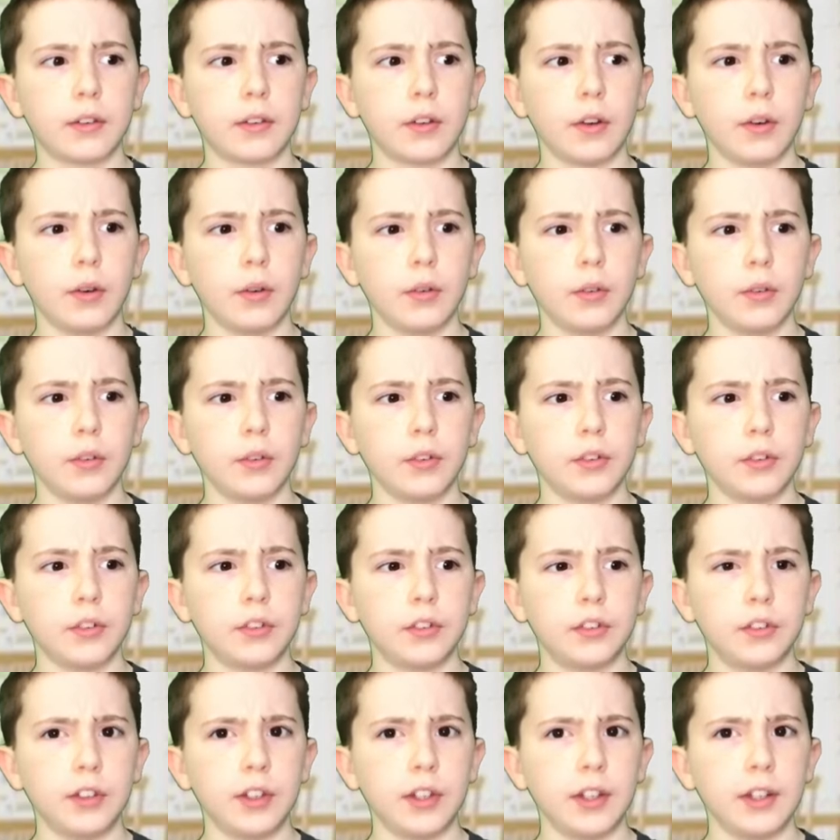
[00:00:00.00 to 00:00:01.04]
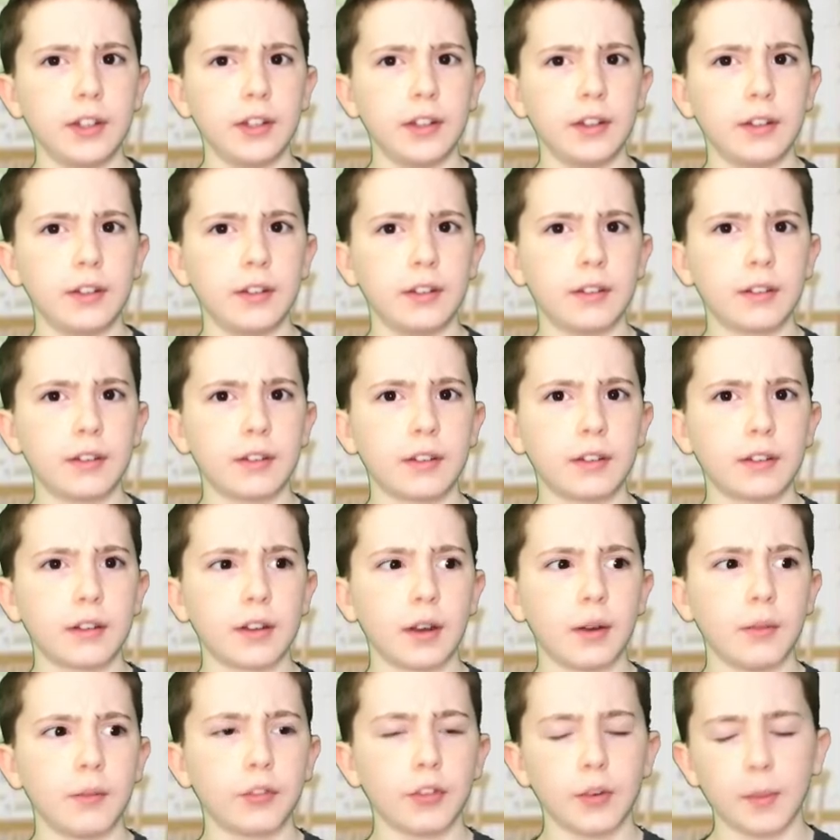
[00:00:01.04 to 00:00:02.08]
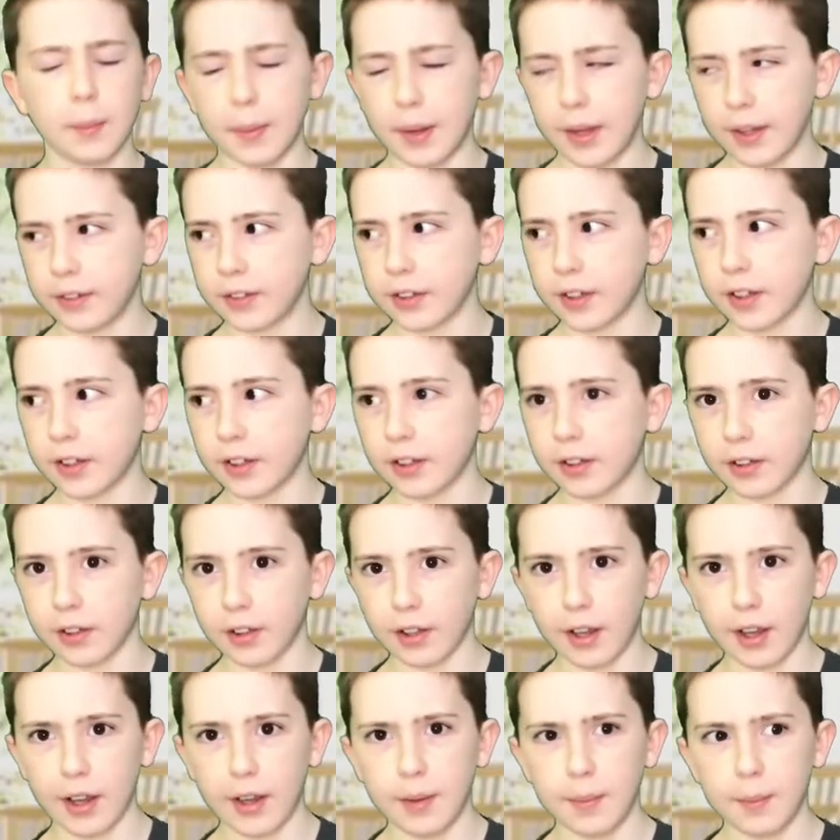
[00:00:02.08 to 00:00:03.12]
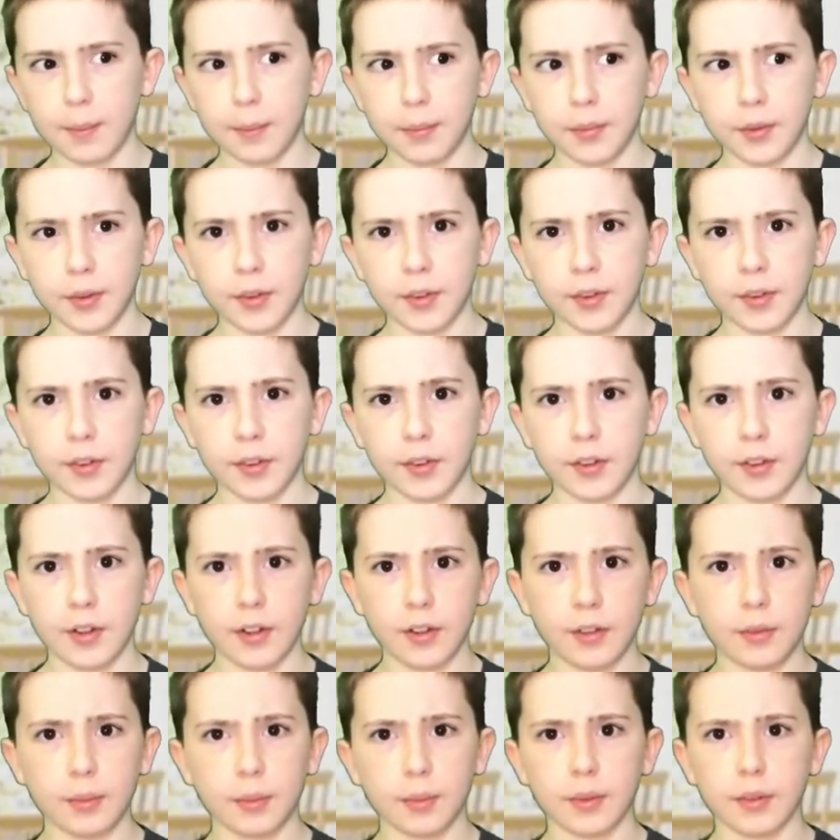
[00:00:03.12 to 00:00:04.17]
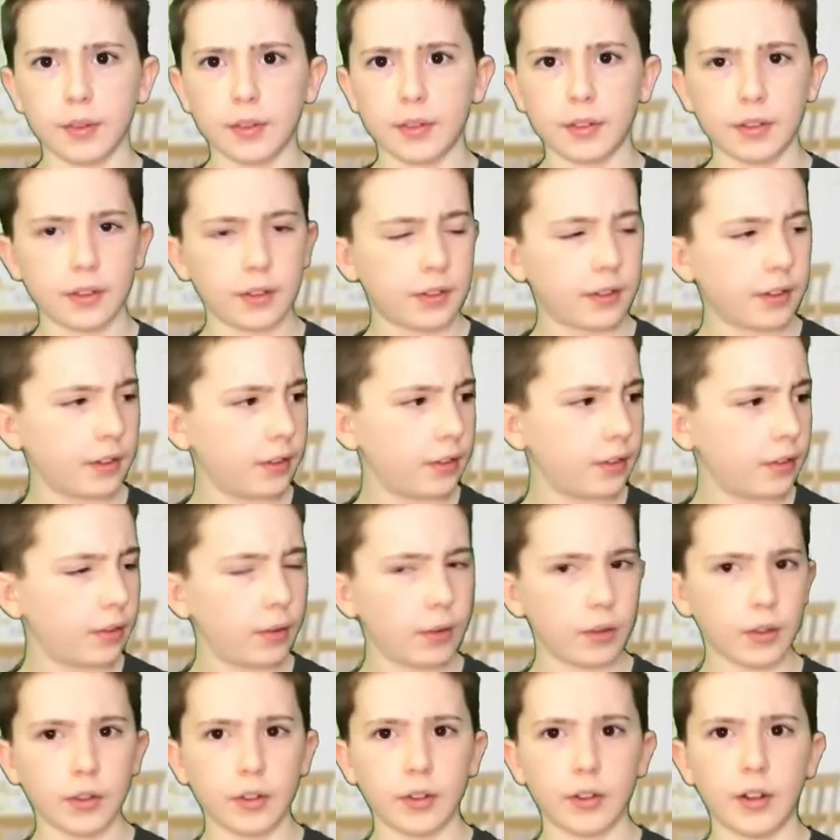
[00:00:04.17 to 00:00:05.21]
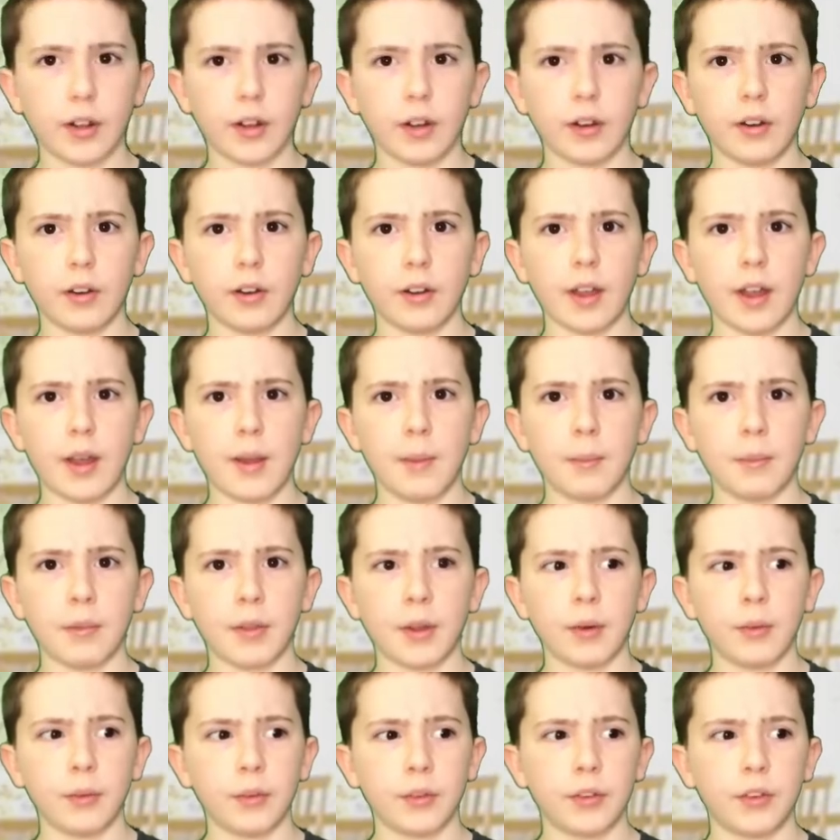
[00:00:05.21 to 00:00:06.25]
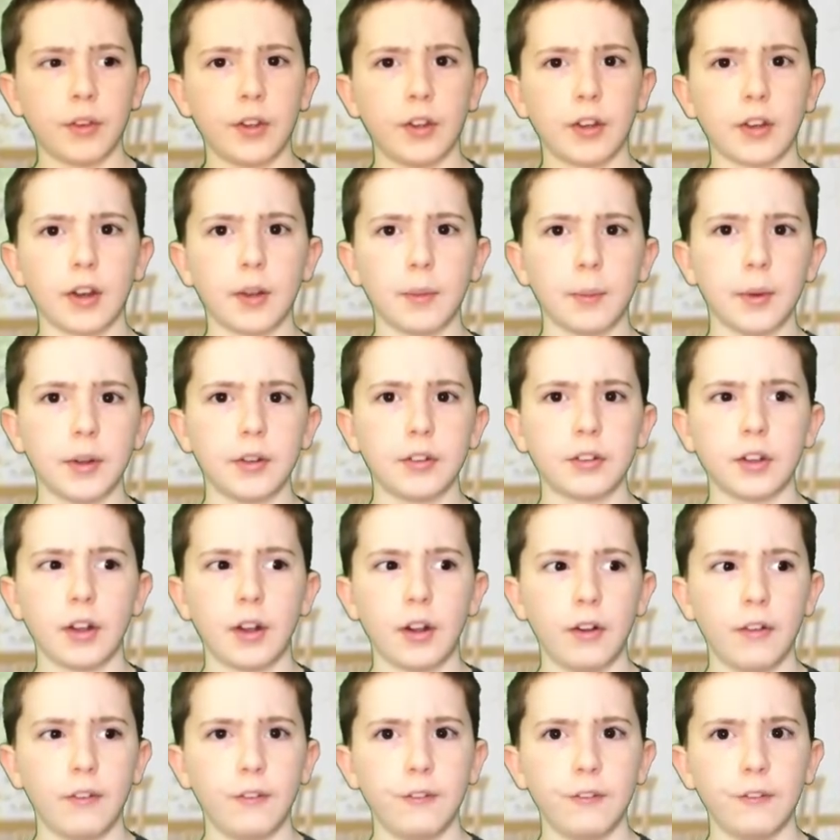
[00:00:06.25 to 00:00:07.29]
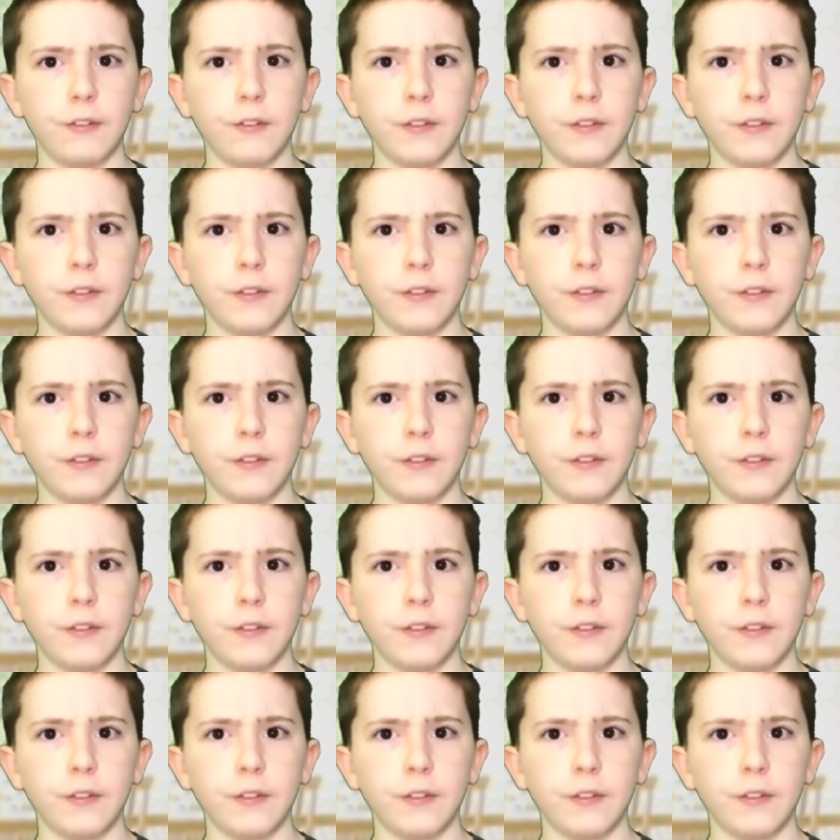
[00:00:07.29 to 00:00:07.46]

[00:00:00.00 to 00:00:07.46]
don't genies come from magic lamps? This was just an ordinary lamp that was sitting on my shelf.